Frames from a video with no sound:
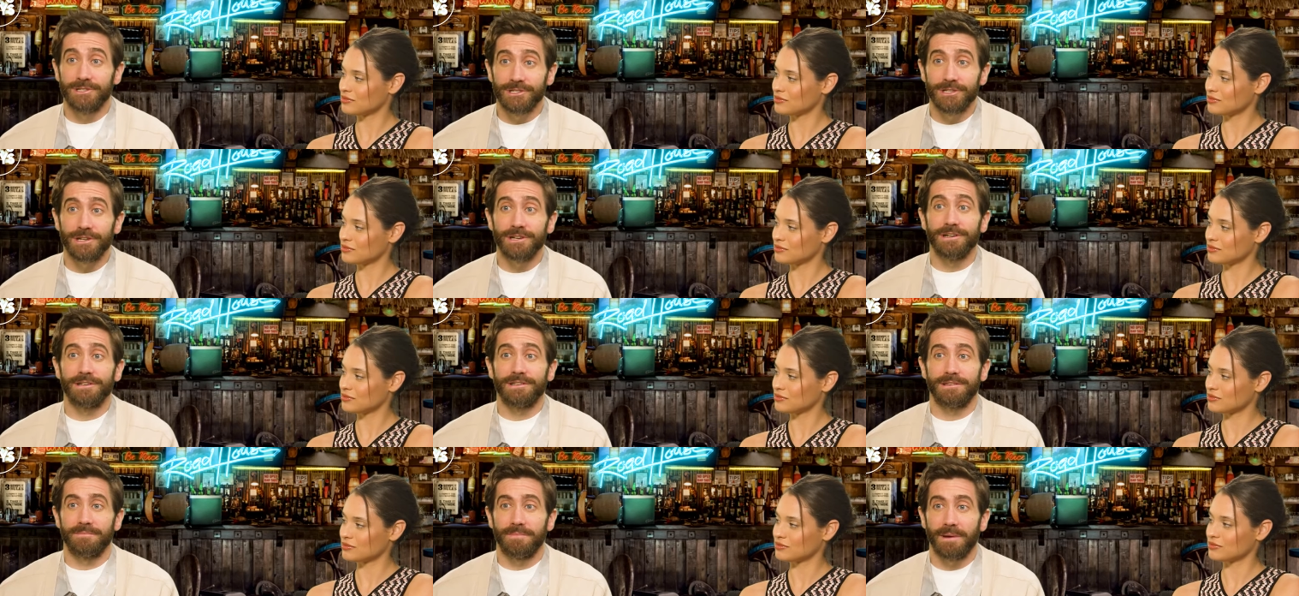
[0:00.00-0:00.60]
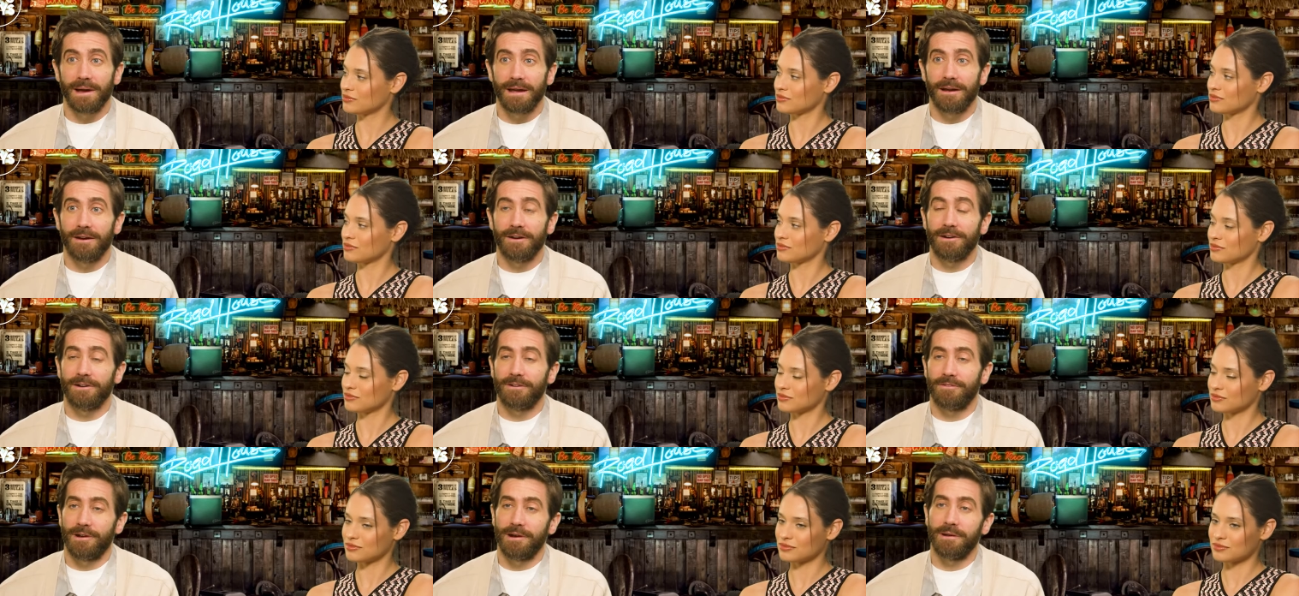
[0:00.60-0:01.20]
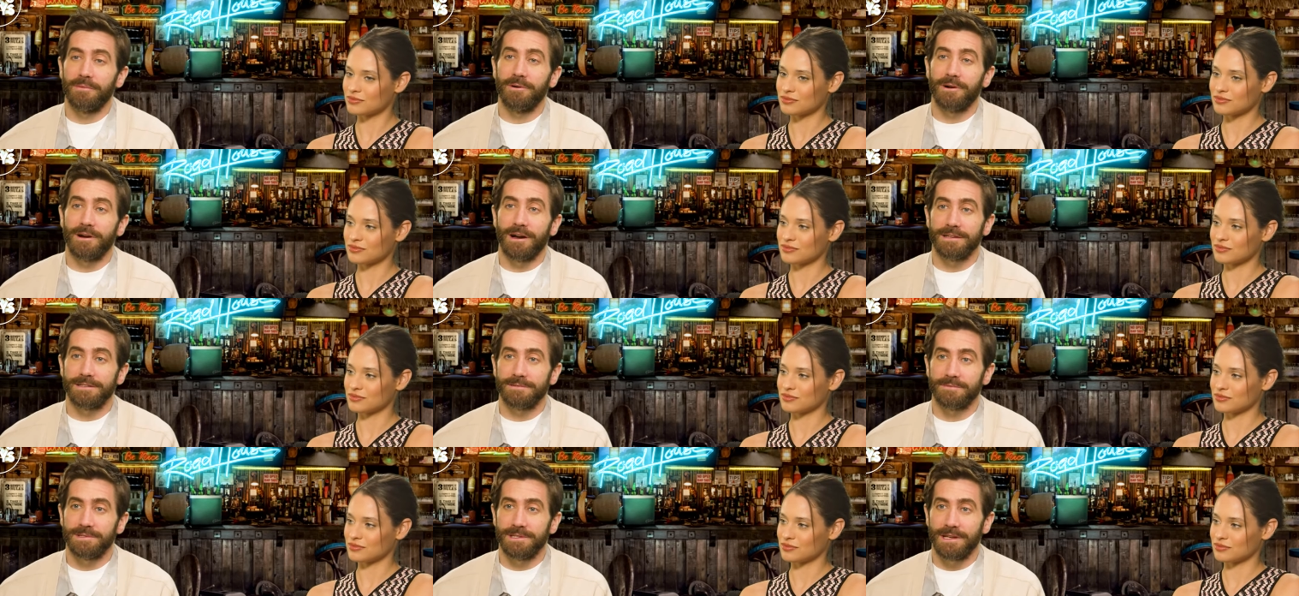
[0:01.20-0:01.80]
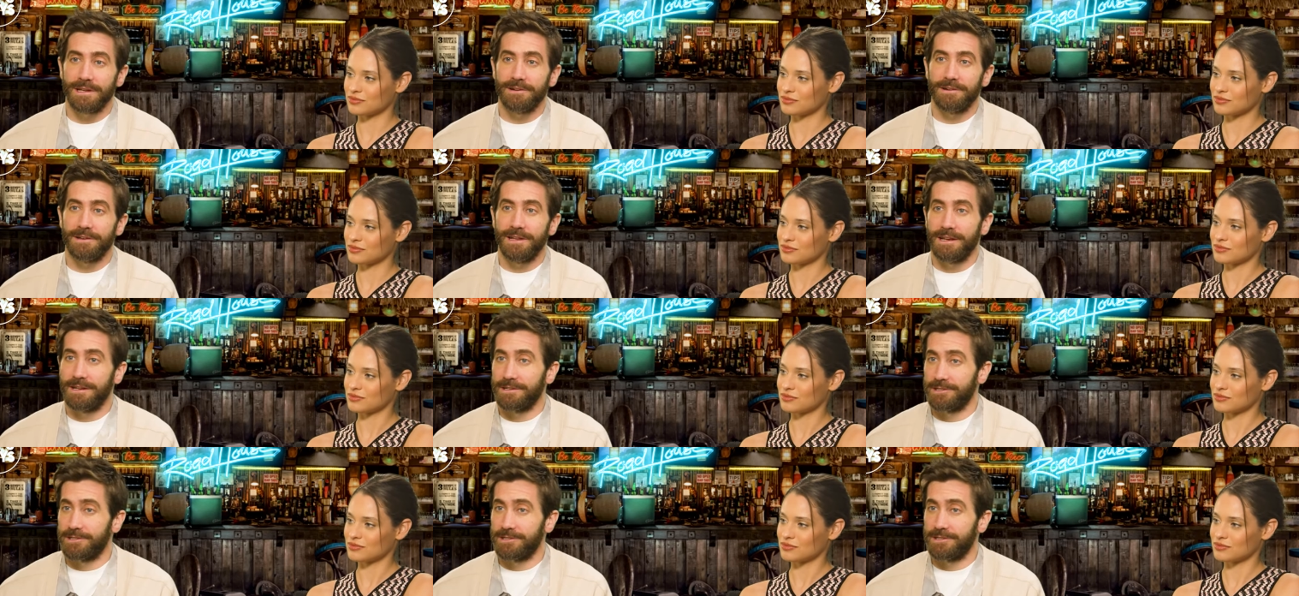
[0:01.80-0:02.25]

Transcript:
Speaker 1: shirts by our nice. incredible costume designer Dana.